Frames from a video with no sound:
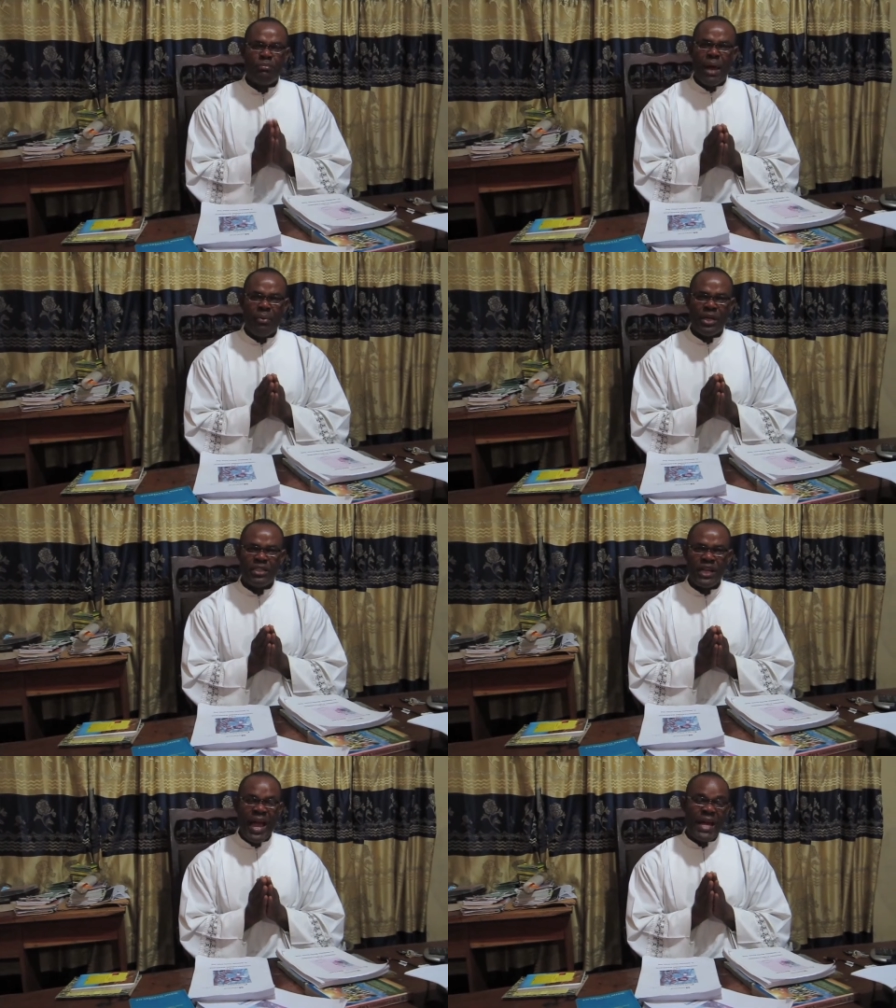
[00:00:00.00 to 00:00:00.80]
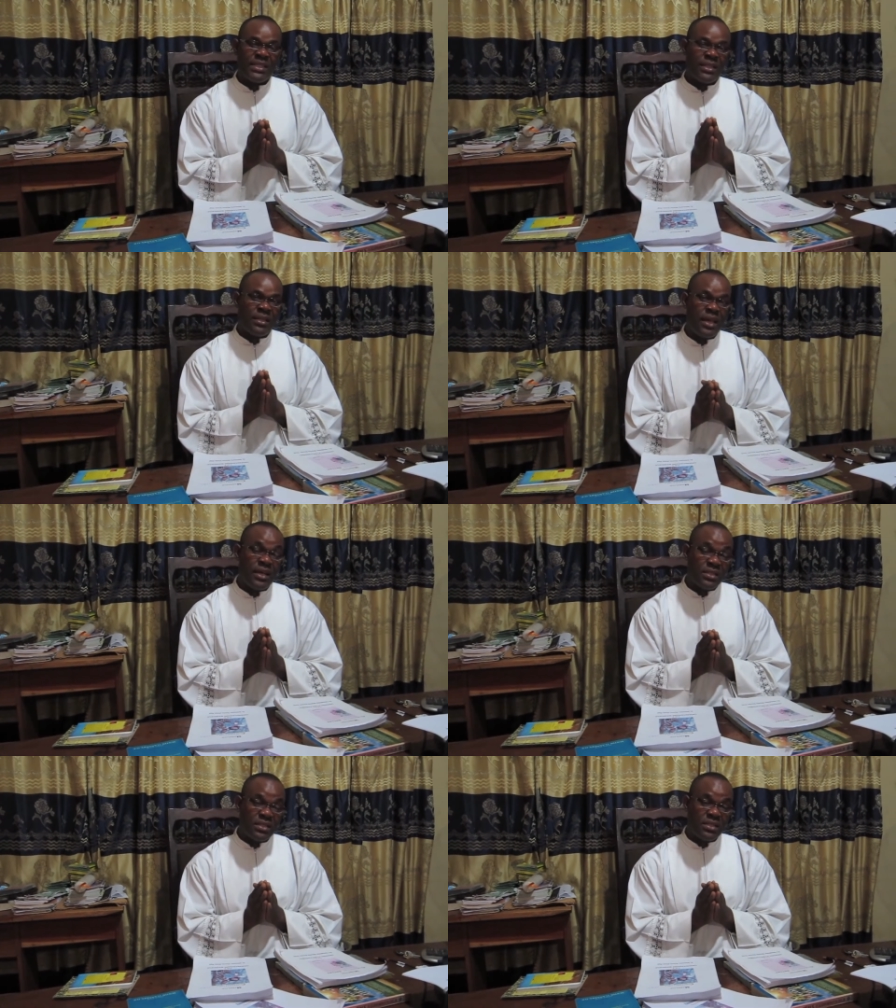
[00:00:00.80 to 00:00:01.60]
marriage as it
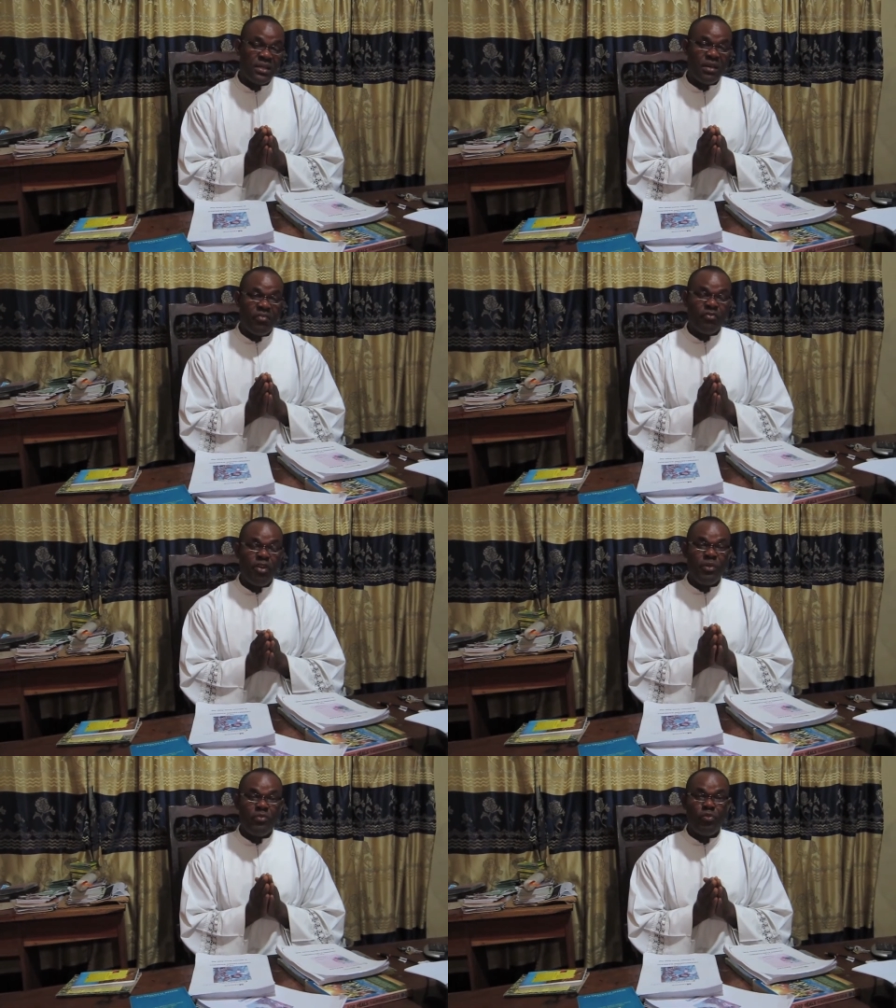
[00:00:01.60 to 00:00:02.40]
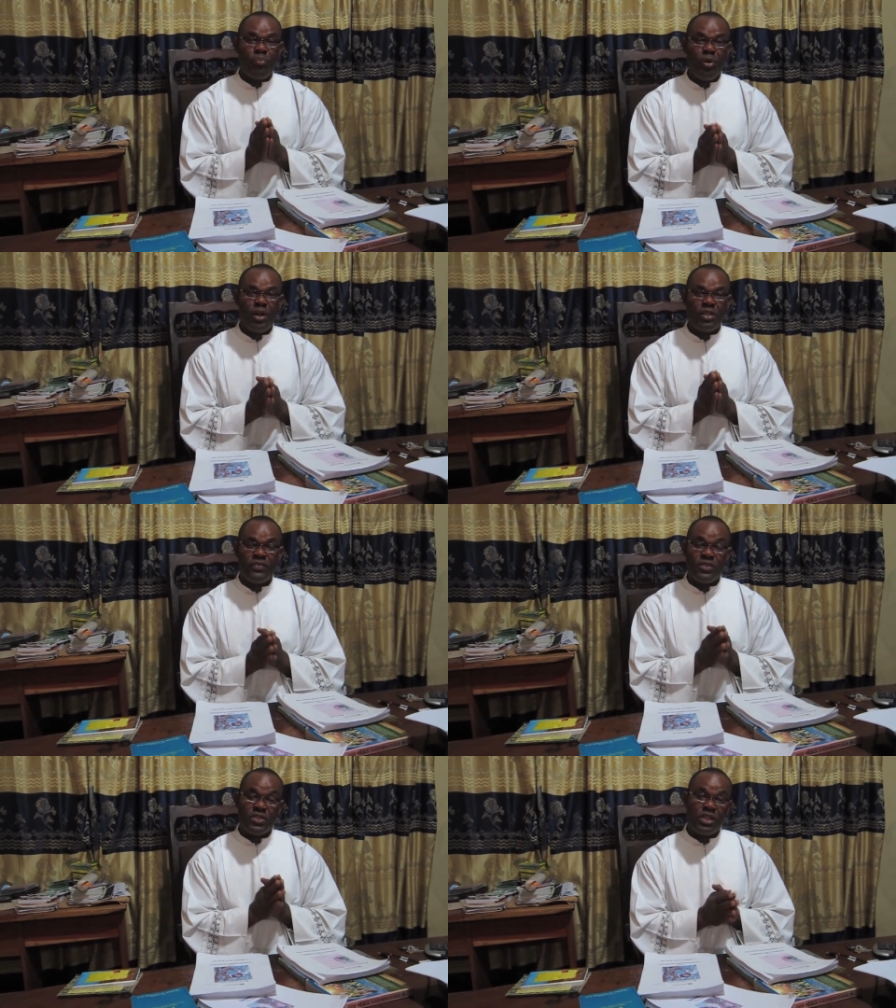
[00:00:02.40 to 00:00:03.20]
is from the viewpoint
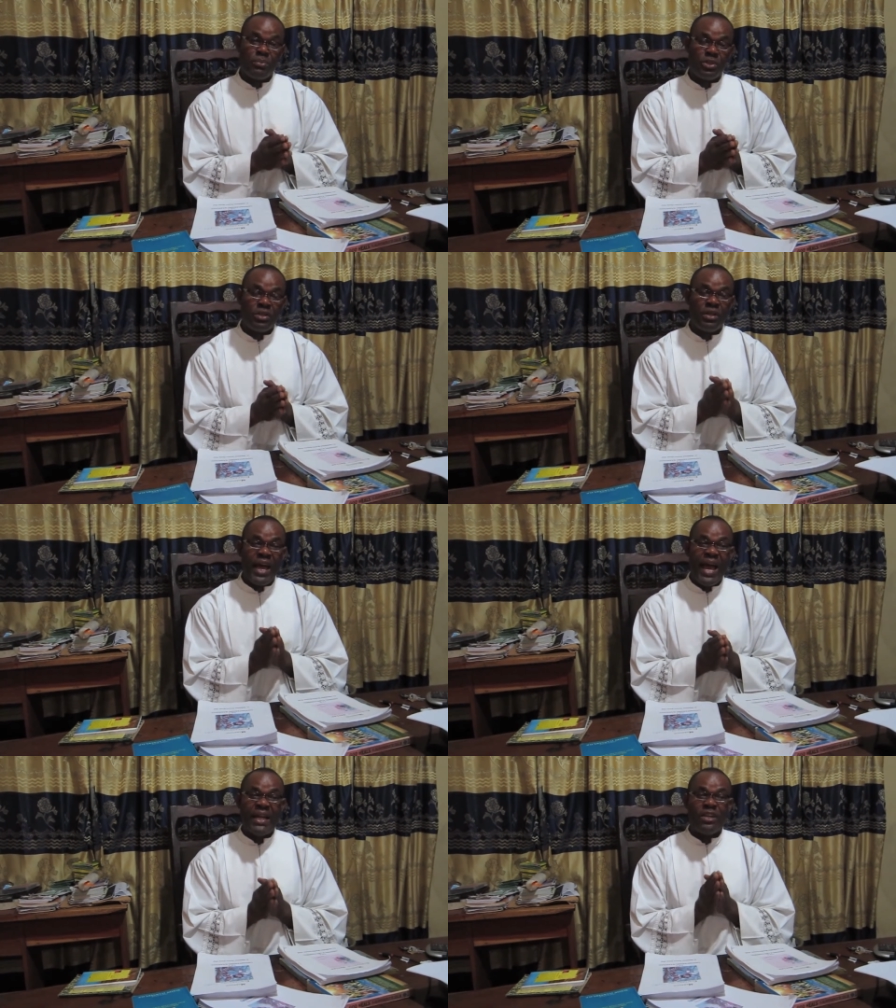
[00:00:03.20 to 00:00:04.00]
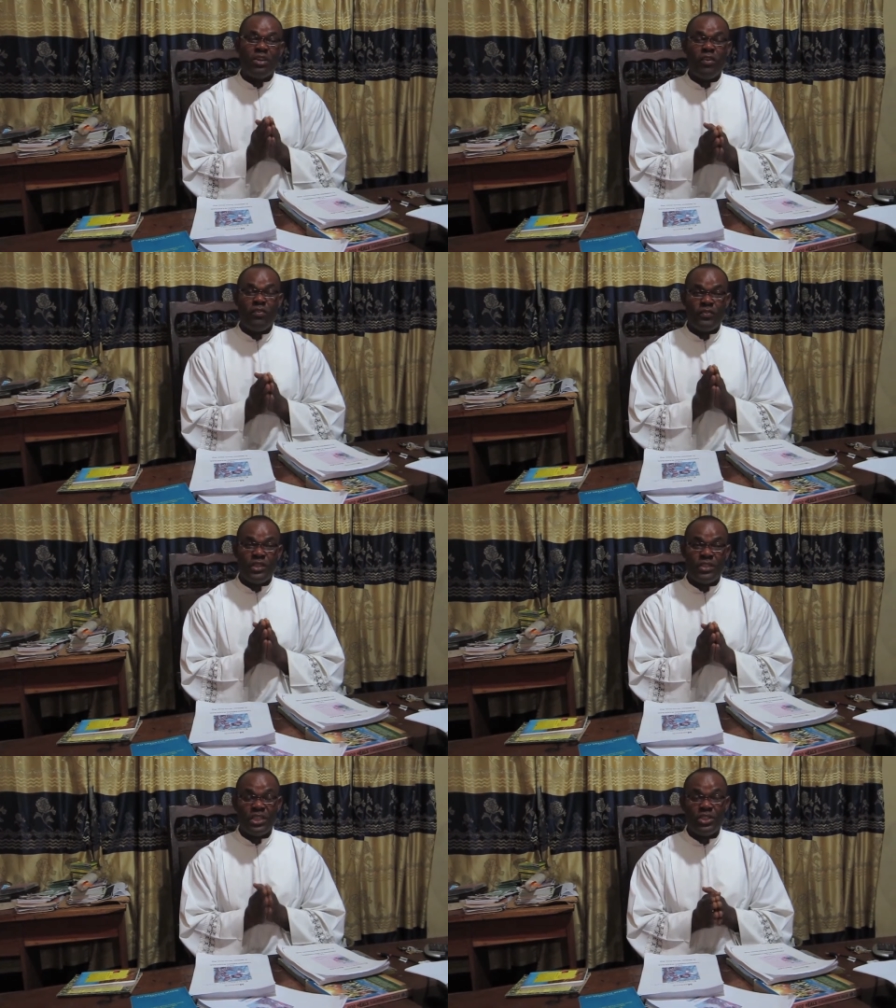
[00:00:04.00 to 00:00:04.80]
of the scripture and of
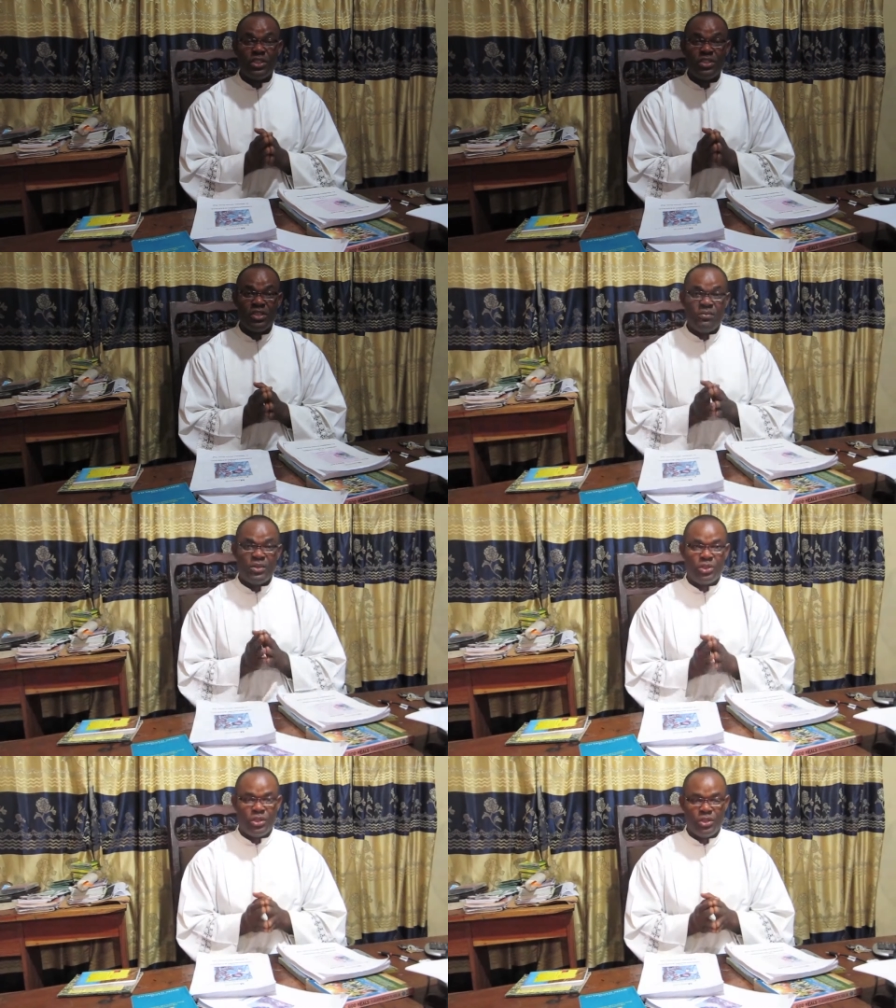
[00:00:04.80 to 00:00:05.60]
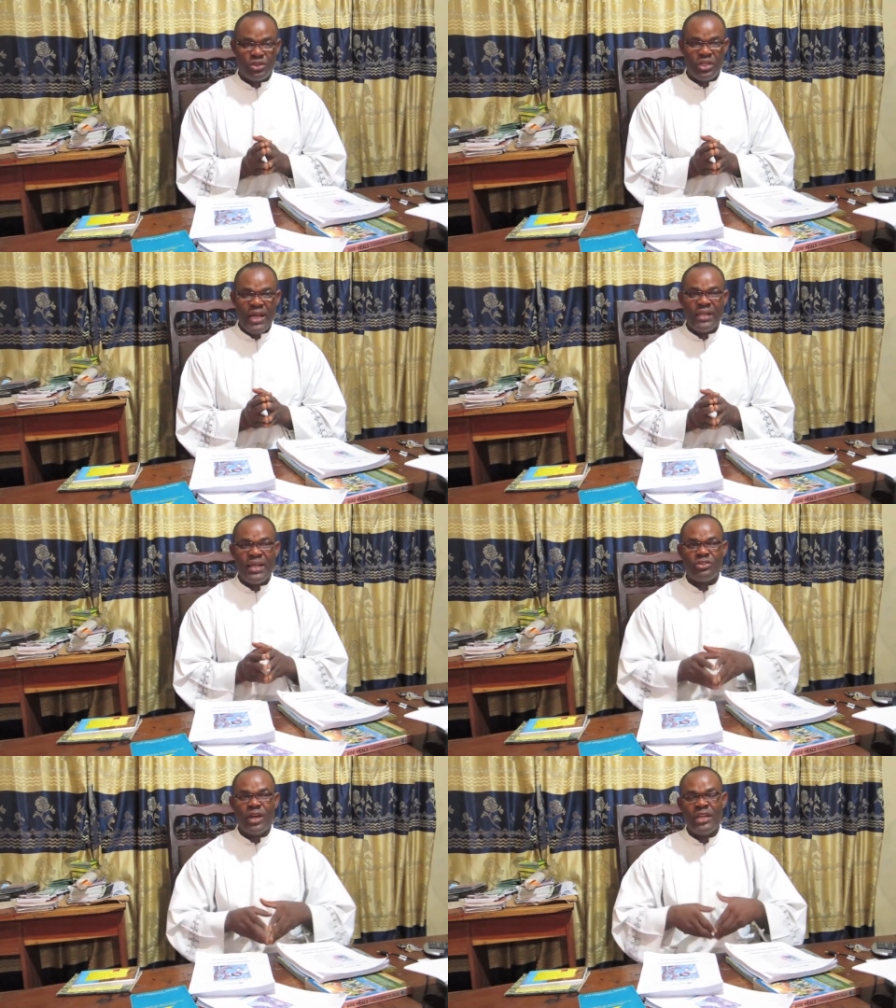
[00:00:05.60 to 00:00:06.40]
the teachings of the church, and
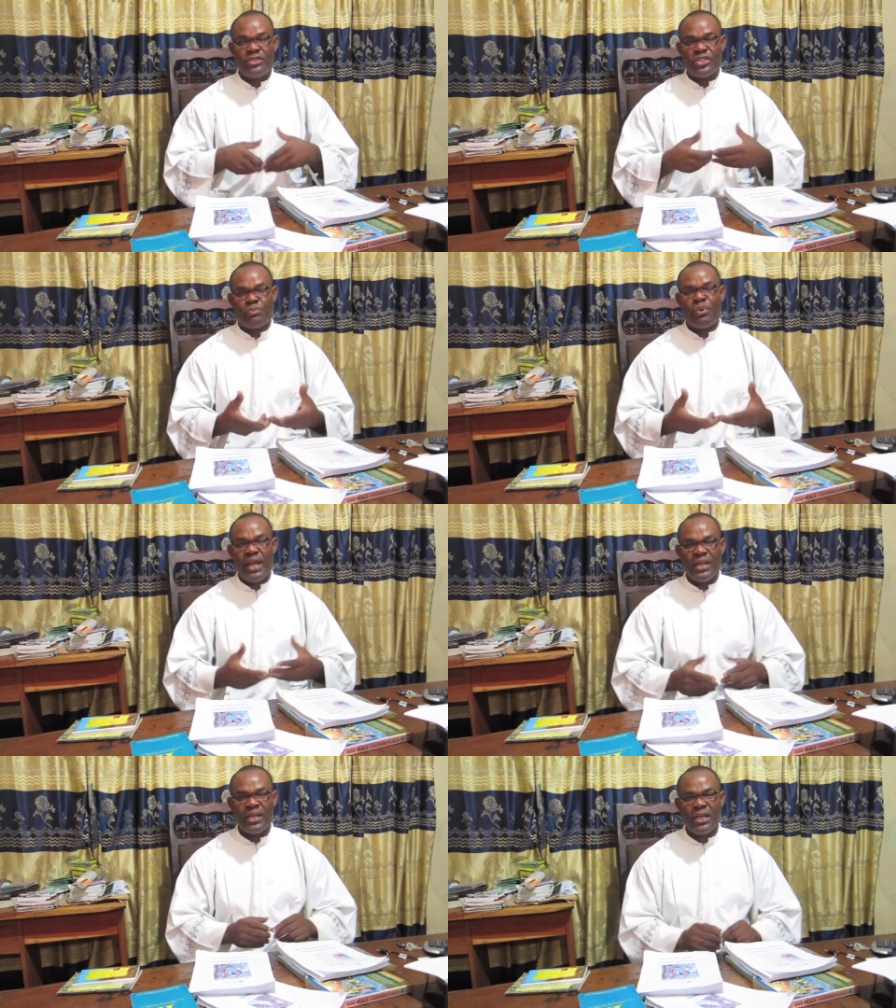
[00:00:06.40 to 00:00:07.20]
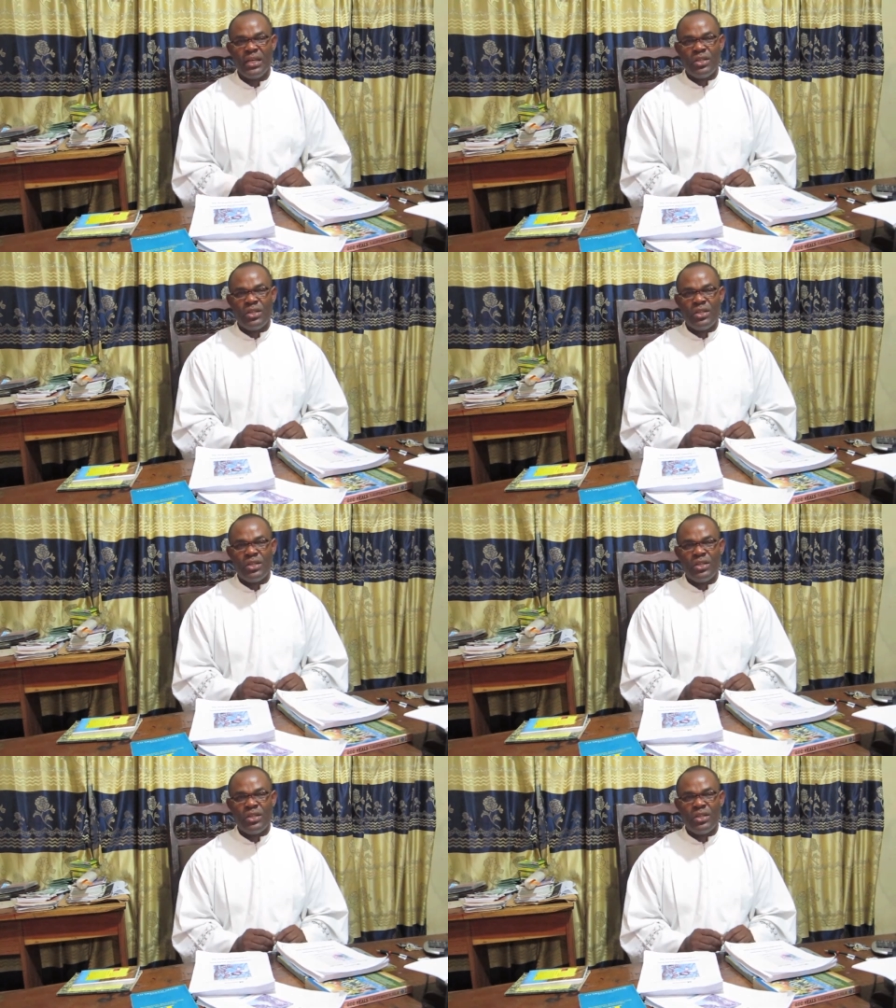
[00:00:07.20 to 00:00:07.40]
then try to explain